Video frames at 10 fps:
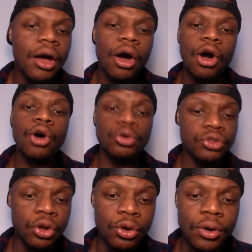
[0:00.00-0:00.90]

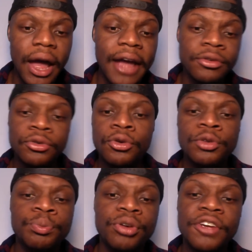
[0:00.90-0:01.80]
Also, Ice Cube's
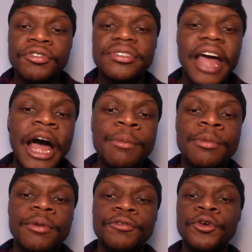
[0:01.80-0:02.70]
previous
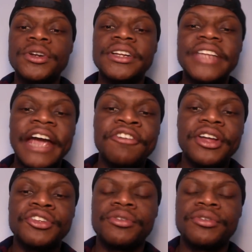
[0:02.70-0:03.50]
album avoided direct